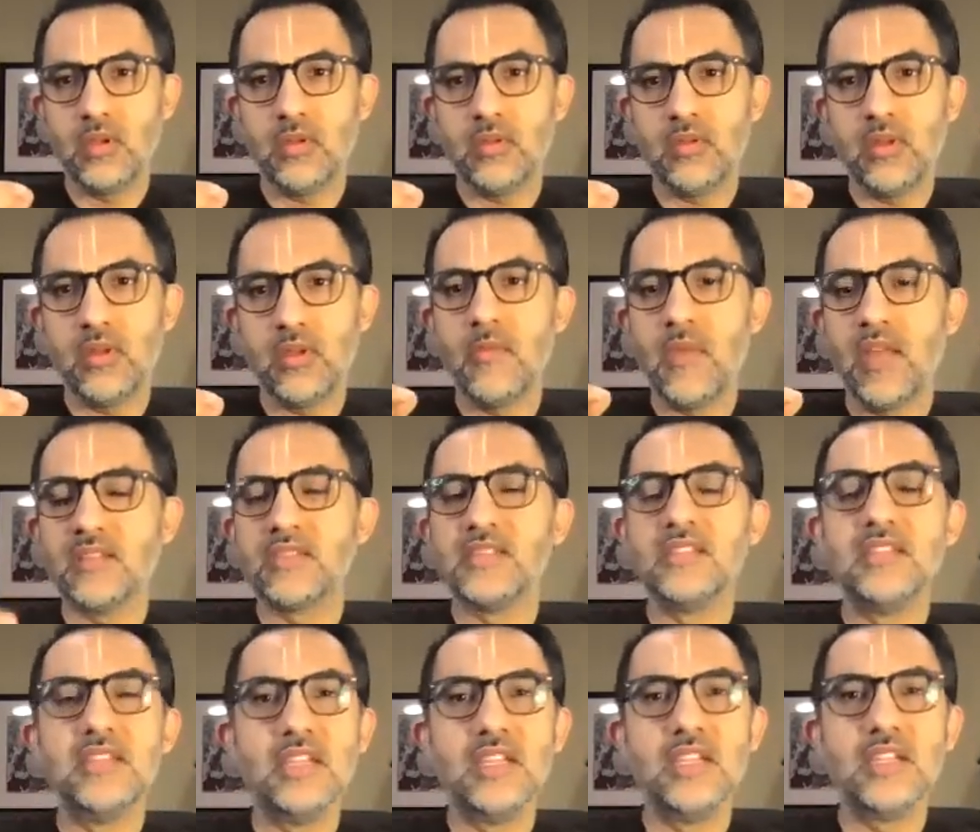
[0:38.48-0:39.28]
immense
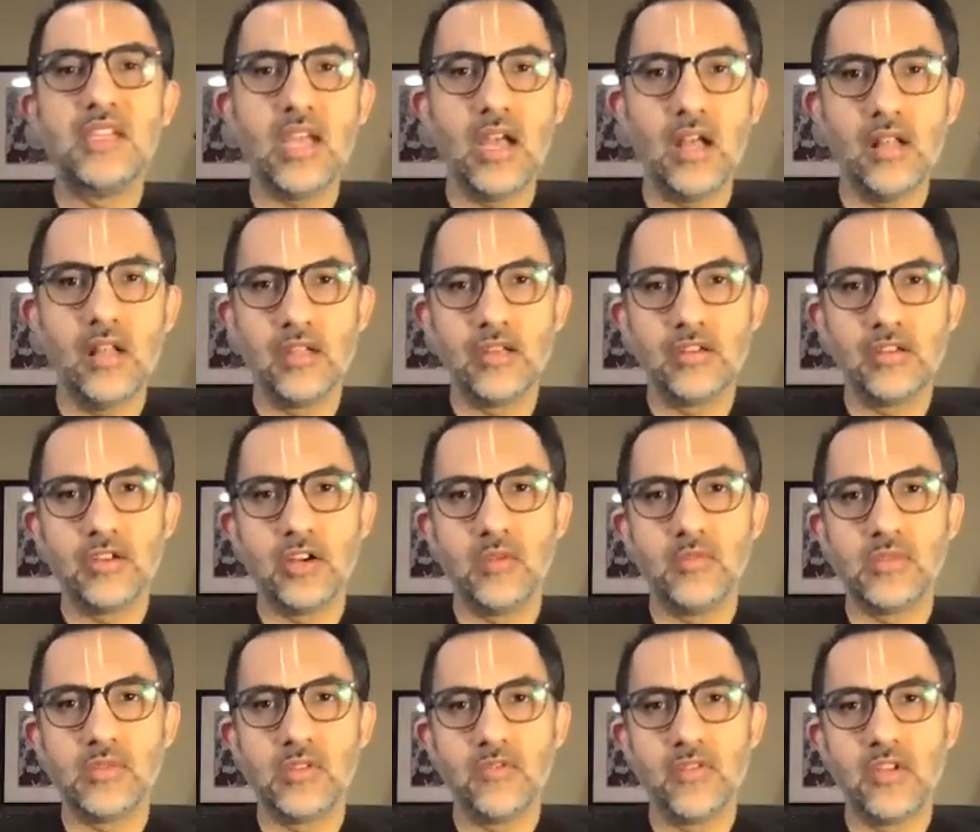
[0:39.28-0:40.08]
detail in
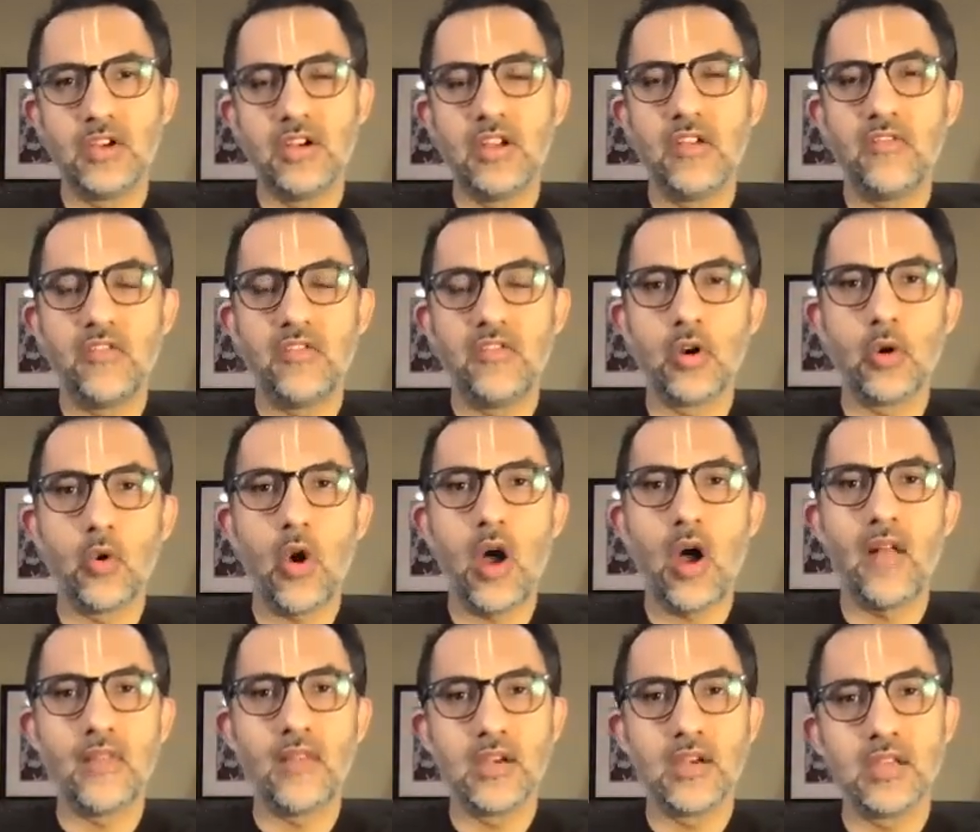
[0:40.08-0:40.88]
terms of their different
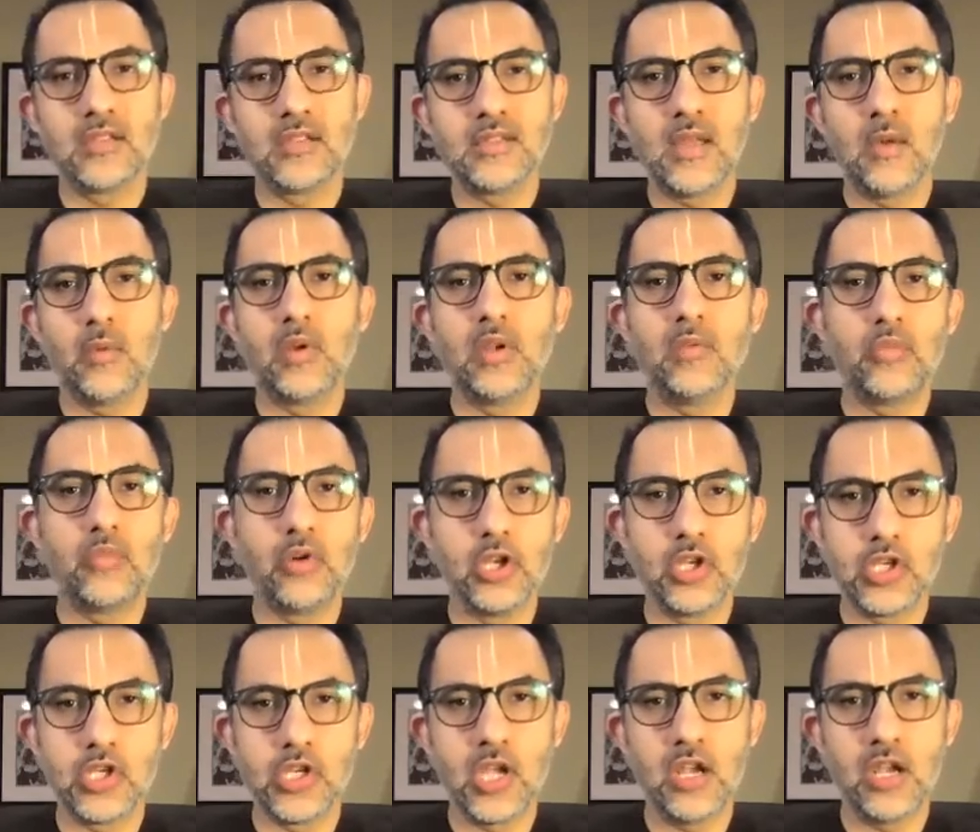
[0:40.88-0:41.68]
qualities that we
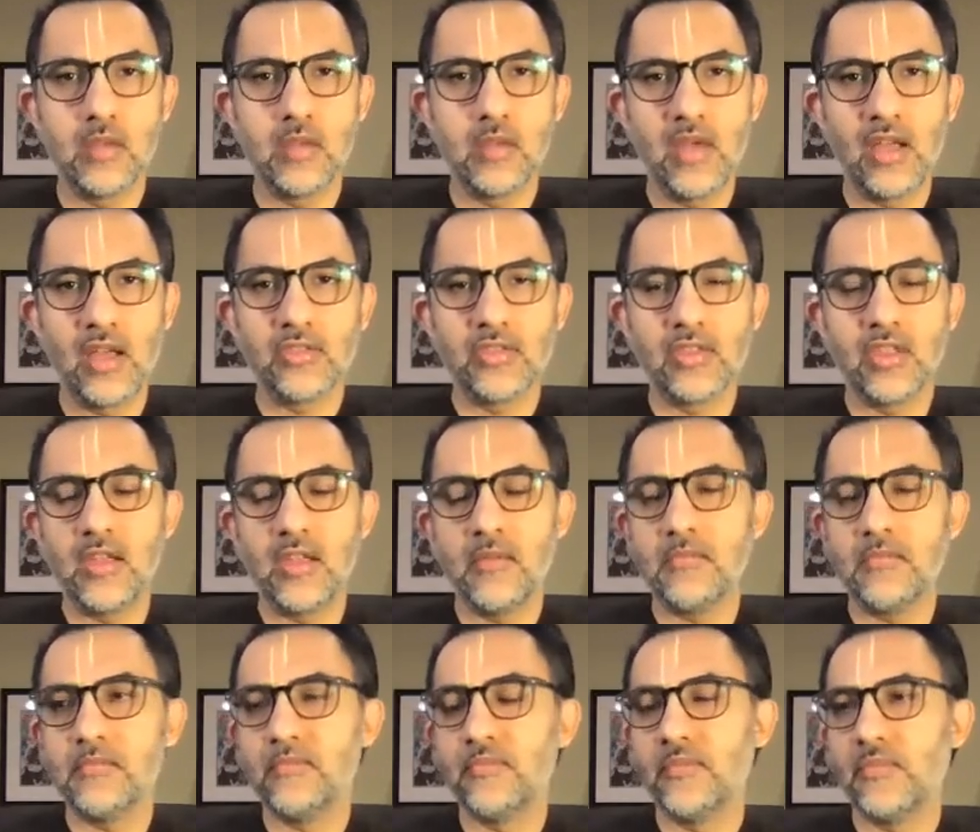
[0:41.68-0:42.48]
appreciate about
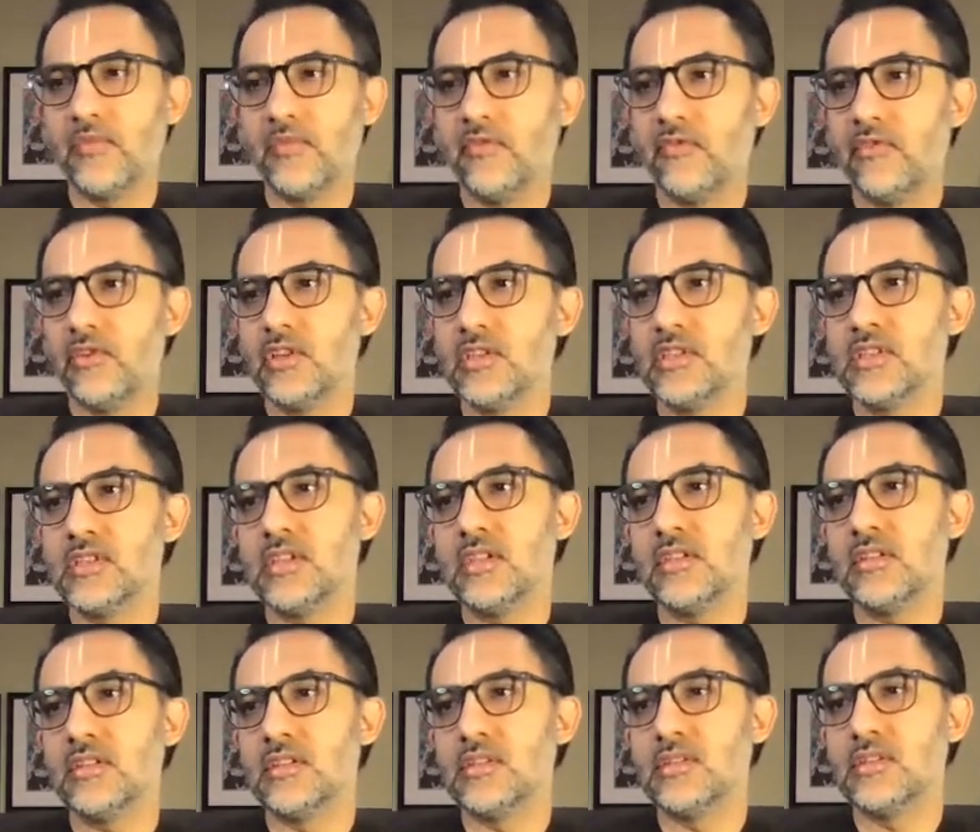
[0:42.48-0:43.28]
them, for
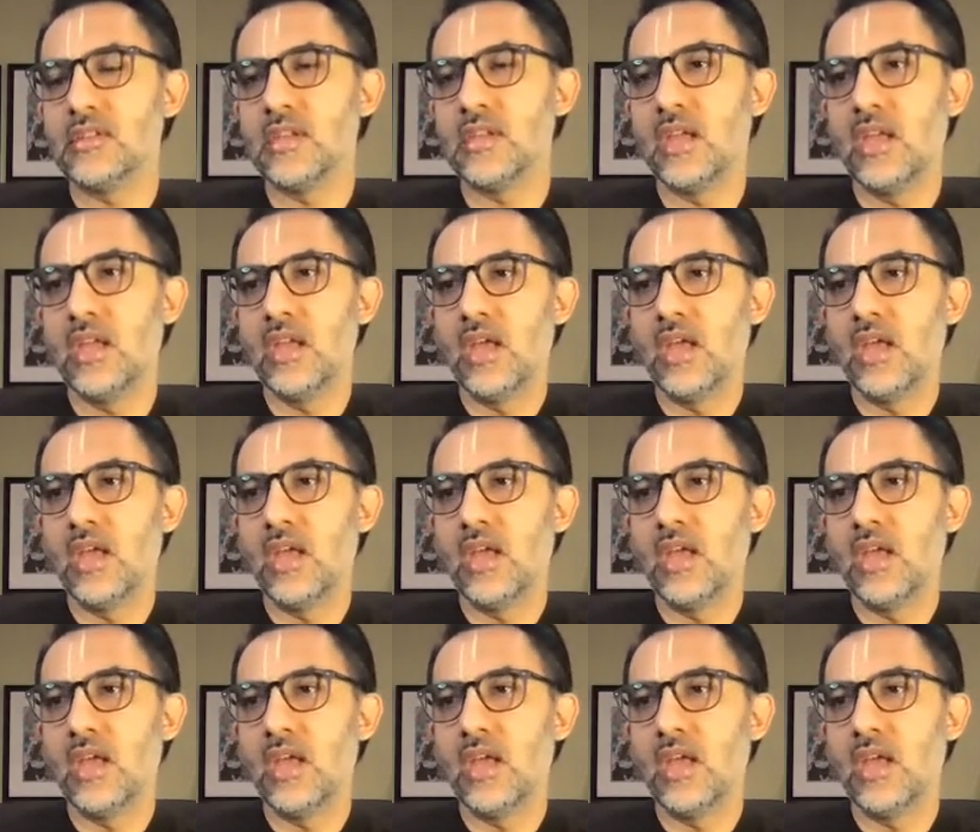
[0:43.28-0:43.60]
instance.